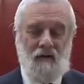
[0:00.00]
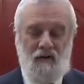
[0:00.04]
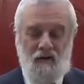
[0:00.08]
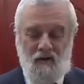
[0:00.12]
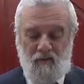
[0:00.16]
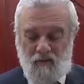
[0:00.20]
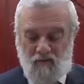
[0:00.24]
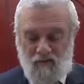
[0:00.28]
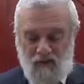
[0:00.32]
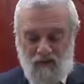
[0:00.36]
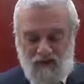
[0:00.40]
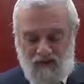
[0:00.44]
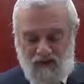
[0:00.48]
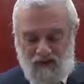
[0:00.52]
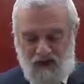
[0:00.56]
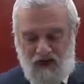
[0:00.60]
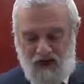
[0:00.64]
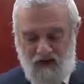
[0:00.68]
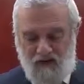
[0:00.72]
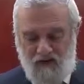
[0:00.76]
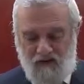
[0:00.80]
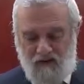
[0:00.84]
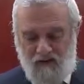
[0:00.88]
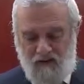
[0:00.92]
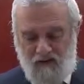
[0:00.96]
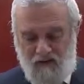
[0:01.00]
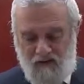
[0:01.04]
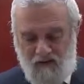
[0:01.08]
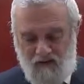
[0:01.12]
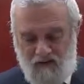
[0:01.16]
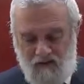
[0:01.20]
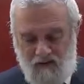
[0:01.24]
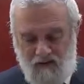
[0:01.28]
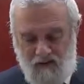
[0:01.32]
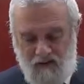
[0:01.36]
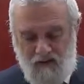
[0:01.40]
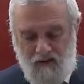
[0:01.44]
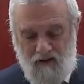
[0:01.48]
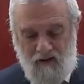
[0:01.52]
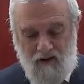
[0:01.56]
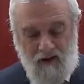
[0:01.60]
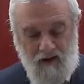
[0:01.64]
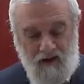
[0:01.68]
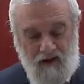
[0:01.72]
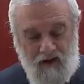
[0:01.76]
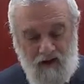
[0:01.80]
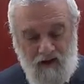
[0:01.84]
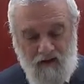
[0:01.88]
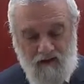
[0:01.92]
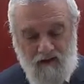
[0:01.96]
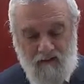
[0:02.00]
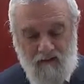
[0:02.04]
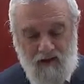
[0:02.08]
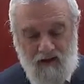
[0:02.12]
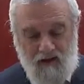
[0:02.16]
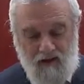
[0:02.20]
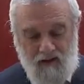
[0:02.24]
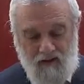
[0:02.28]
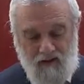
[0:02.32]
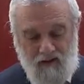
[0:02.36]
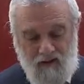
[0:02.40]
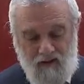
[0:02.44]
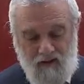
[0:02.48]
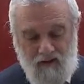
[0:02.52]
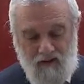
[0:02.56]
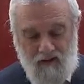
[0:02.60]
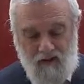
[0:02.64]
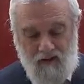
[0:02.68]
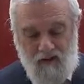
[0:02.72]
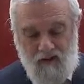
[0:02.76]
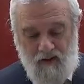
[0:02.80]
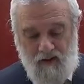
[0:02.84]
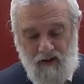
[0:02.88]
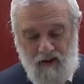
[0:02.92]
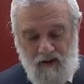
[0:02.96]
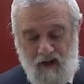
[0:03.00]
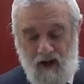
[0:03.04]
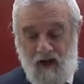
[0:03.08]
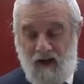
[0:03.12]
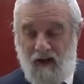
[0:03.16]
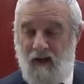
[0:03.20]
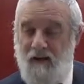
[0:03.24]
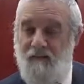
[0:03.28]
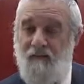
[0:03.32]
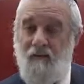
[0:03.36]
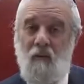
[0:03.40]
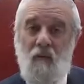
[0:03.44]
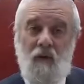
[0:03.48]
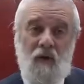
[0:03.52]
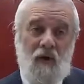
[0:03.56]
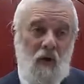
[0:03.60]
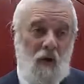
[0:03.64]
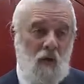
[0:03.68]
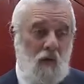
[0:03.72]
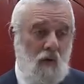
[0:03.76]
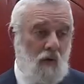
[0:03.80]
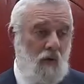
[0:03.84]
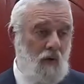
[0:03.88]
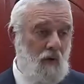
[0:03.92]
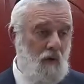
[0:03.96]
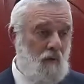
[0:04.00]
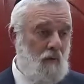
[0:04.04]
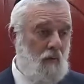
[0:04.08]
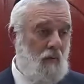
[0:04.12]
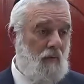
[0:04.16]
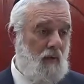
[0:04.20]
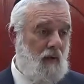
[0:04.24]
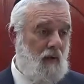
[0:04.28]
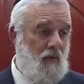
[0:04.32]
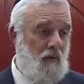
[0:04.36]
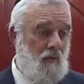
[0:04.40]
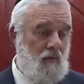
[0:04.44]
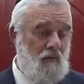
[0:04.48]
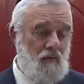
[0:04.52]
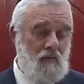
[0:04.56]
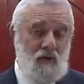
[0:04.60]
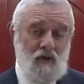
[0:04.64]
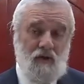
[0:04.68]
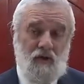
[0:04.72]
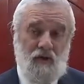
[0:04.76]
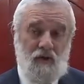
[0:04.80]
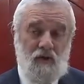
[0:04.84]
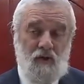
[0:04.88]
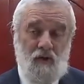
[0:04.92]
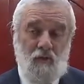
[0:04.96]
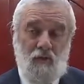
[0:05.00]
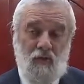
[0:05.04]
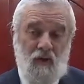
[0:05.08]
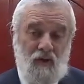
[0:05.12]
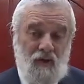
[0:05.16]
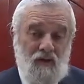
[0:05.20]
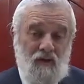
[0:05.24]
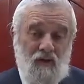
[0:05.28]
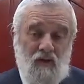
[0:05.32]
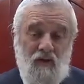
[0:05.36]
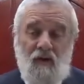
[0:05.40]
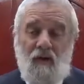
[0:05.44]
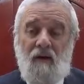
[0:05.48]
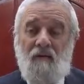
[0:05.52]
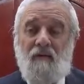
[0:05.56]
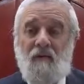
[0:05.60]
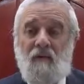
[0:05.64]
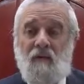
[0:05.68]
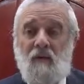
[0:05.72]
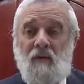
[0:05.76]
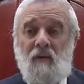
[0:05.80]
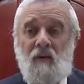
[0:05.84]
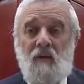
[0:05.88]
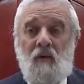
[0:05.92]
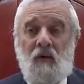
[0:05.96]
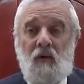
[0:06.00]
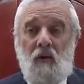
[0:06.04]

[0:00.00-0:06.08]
He was excited, he cared about it, and even when he quarreled with others, he did so because he loved the mitzvot.